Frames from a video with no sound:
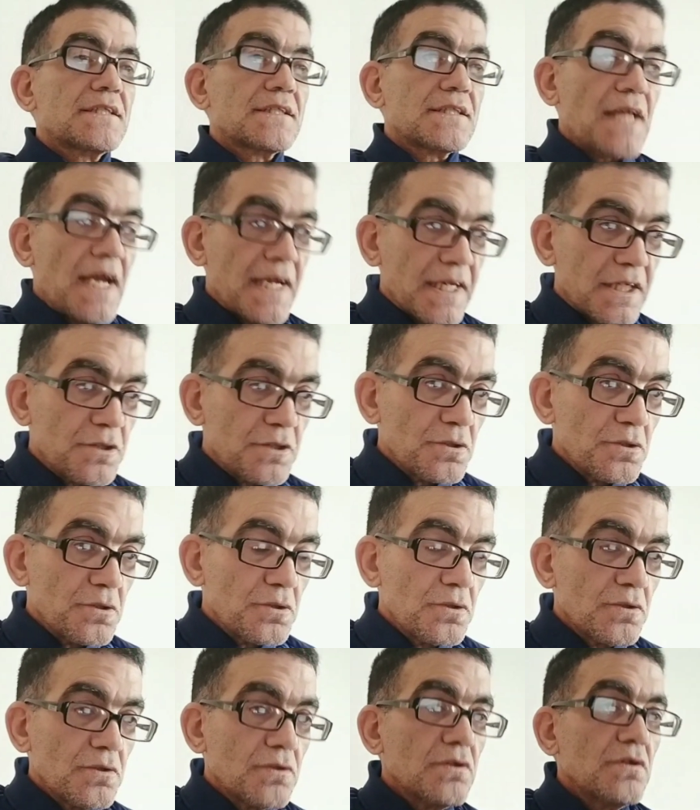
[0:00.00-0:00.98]
Thank
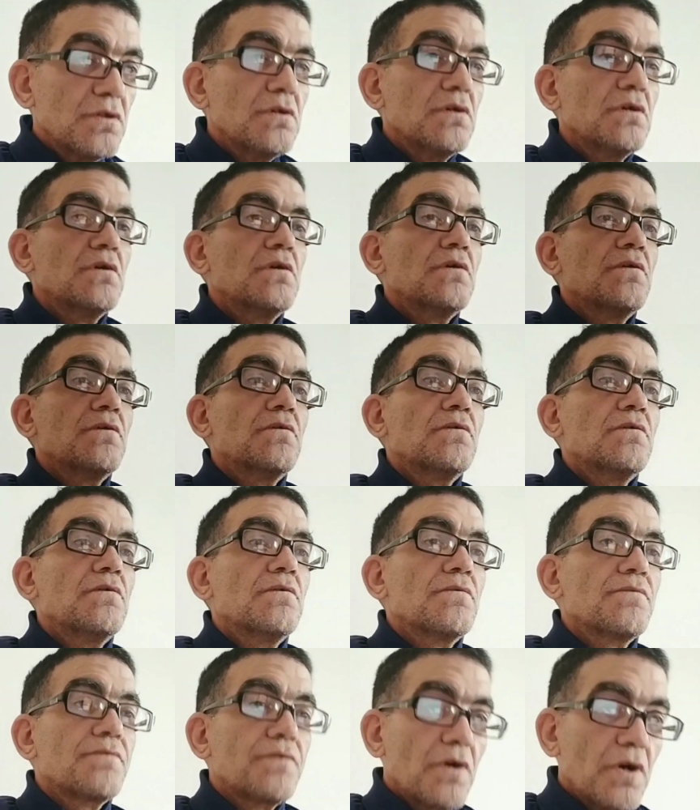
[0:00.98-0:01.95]
you
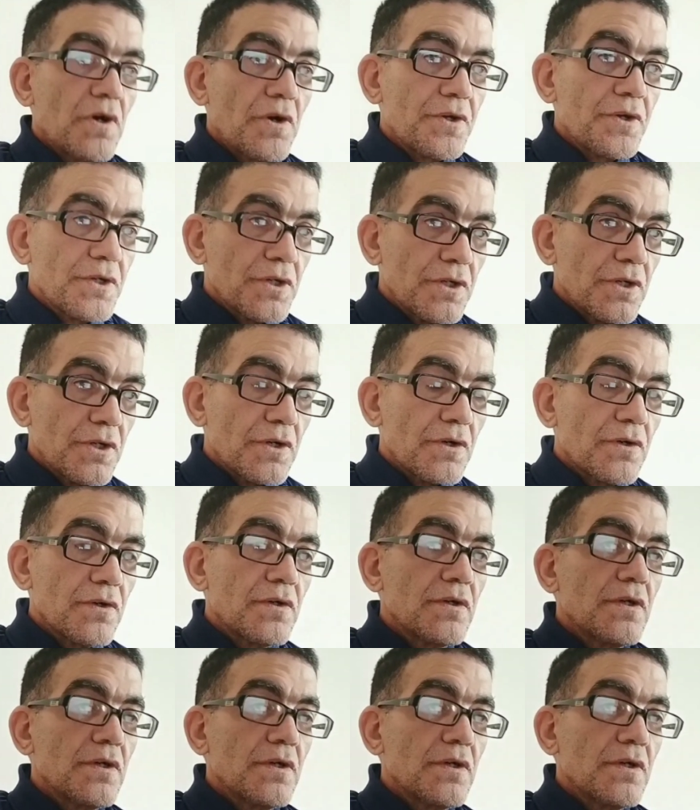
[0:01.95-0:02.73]
for your